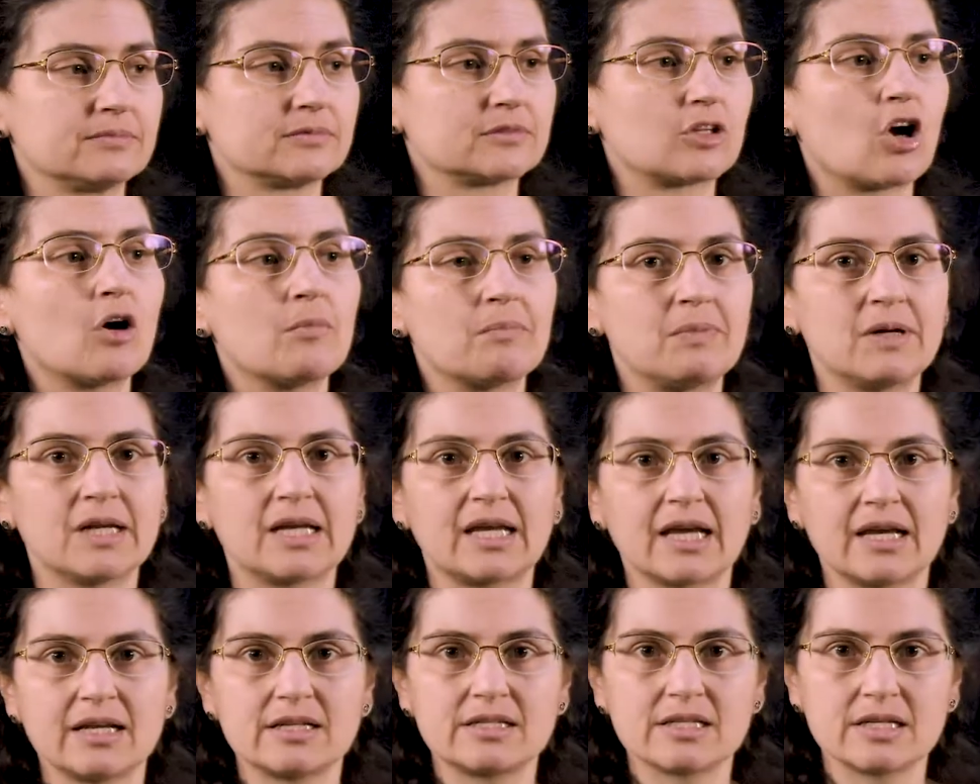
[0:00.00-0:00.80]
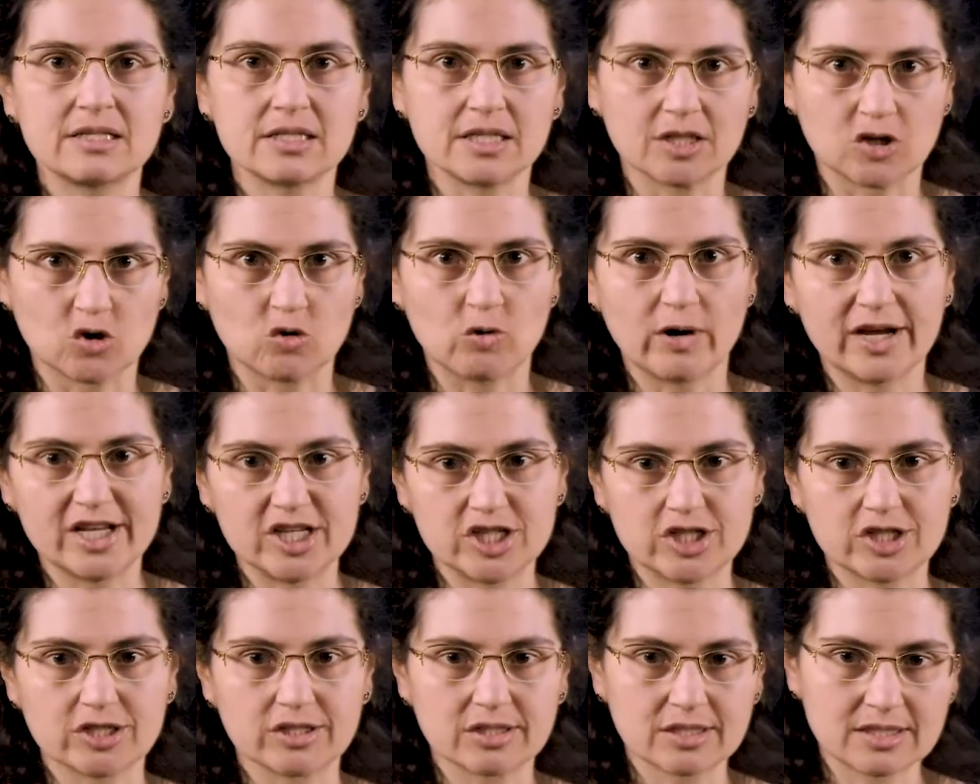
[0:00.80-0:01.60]
complicated
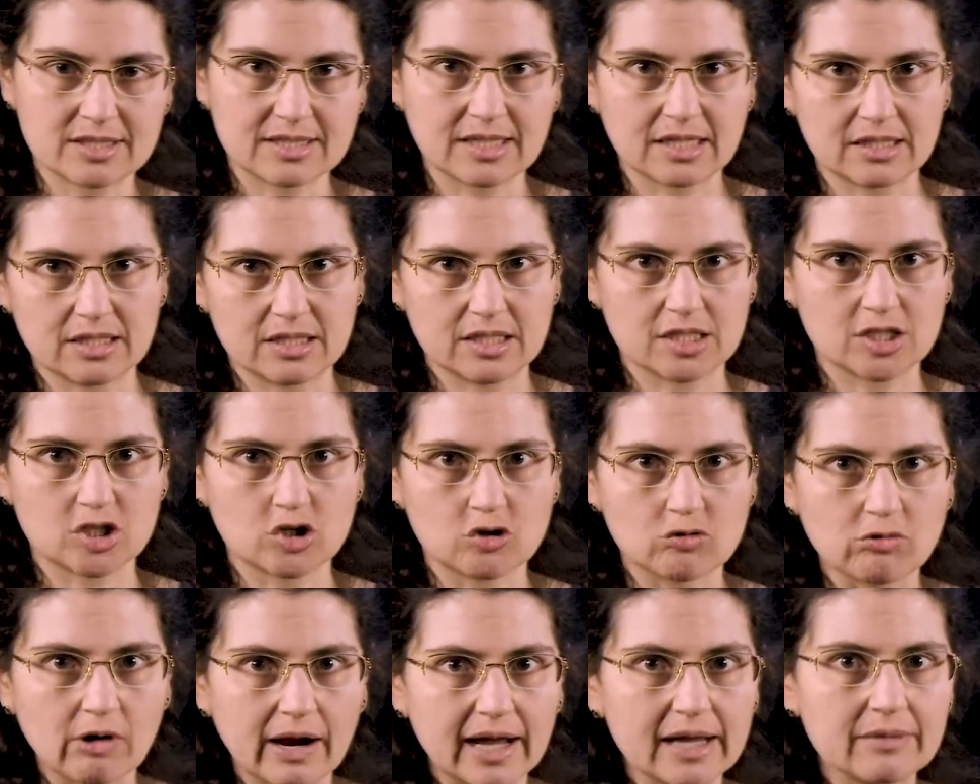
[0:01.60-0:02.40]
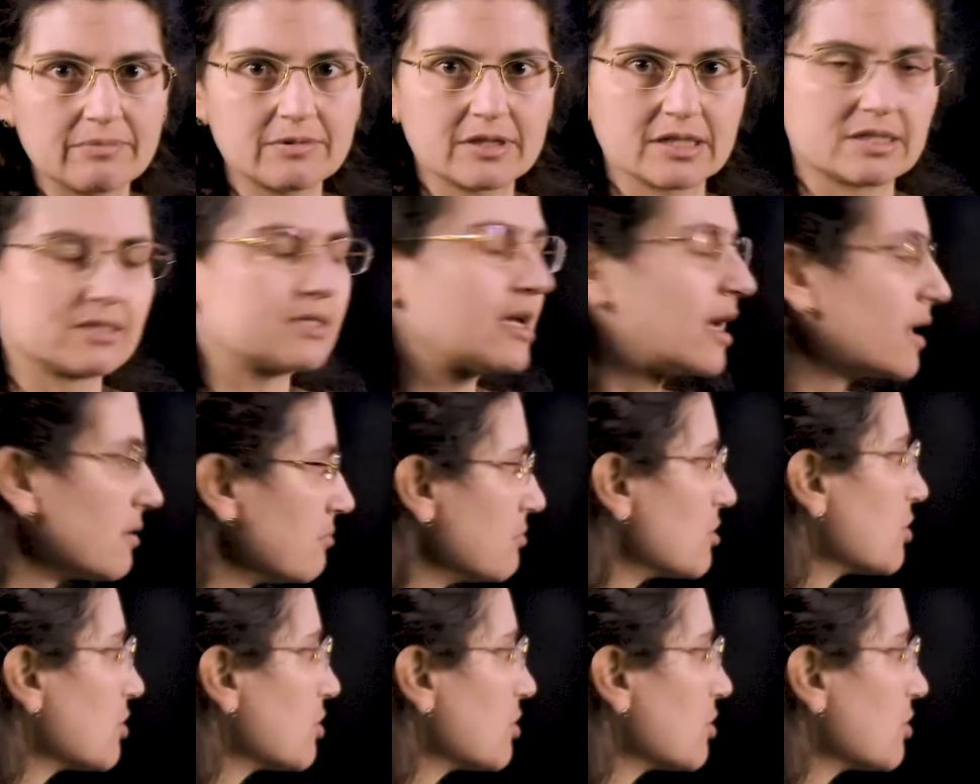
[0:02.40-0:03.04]
equations that describe the time